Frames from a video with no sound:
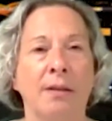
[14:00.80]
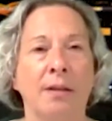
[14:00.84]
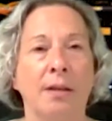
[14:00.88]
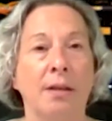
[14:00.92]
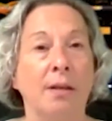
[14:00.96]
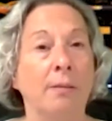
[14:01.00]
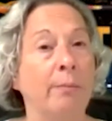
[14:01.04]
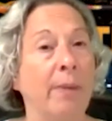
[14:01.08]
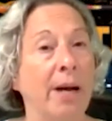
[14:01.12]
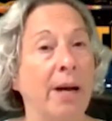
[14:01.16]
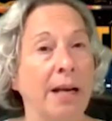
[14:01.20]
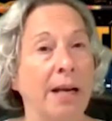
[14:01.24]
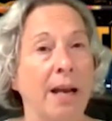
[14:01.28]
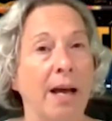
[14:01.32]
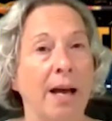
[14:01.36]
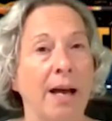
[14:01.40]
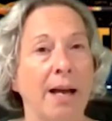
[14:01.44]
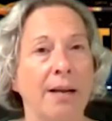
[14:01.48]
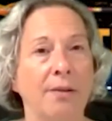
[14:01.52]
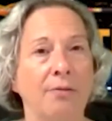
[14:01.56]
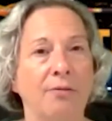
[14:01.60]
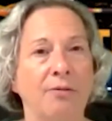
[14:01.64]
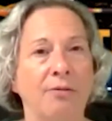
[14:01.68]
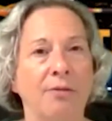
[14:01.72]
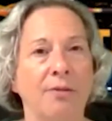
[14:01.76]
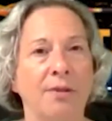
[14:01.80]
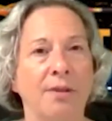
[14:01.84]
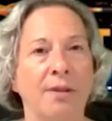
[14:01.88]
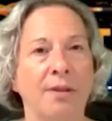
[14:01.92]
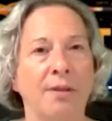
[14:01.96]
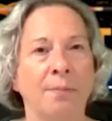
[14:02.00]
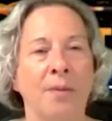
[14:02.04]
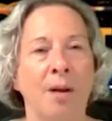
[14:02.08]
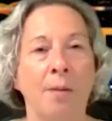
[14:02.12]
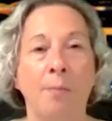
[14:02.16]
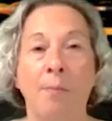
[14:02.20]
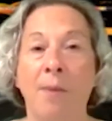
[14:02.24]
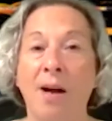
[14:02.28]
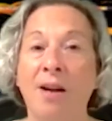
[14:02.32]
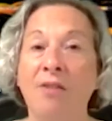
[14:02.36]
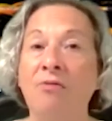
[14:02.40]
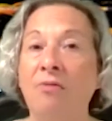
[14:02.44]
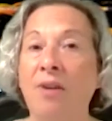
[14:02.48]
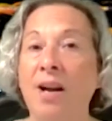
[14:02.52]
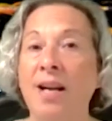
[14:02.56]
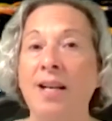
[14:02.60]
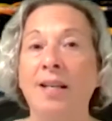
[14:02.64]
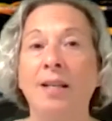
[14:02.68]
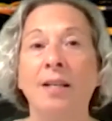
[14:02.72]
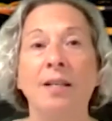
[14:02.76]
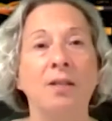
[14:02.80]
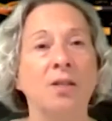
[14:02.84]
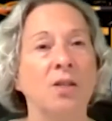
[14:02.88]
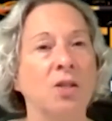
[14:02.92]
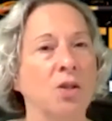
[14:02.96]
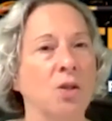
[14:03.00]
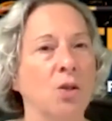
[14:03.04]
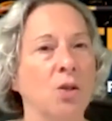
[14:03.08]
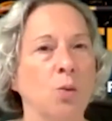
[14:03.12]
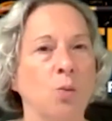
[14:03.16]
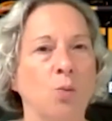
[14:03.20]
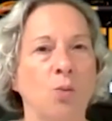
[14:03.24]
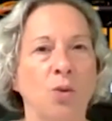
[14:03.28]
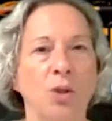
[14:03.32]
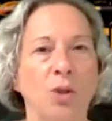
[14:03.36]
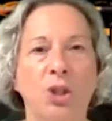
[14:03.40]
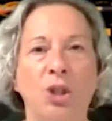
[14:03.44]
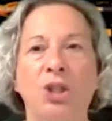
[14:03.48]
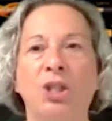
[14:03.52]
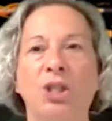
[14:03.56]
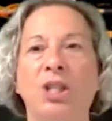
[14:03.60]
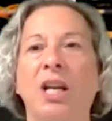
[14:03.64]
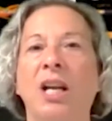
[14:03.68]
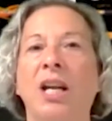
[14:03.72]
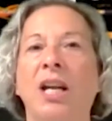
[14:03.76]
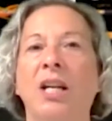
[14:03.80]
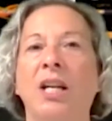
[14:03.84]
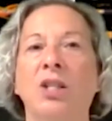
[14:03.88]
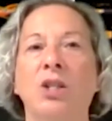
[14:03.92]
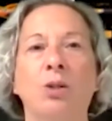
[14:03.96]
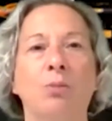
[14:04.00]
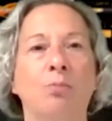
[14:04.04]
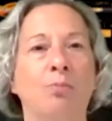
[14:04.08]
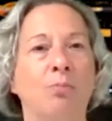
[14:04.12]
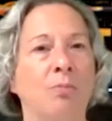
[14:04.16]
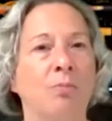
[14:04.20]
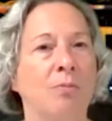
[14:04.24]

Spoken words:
in my life, that my finances would change